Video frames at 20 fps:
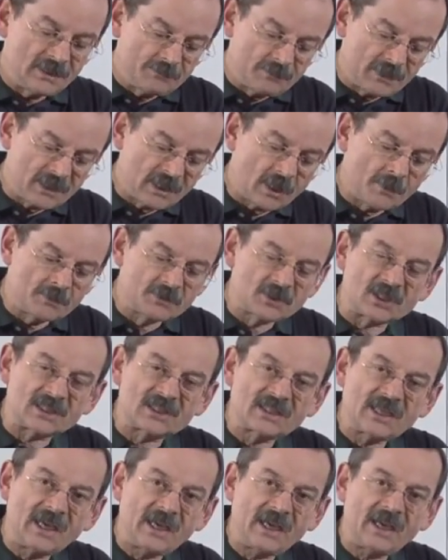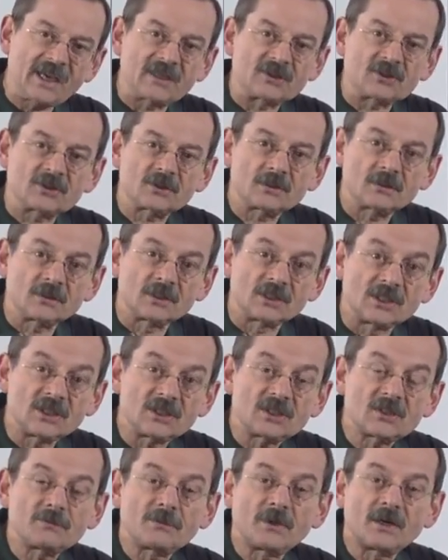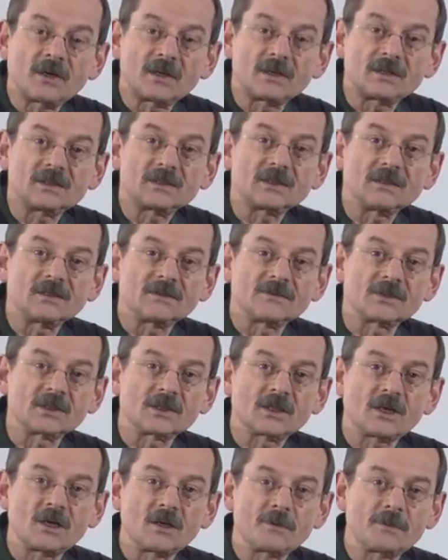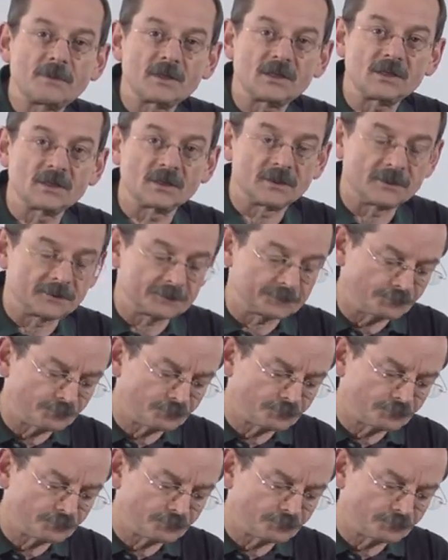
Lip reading: becomes attached to this part of the carpet yarn.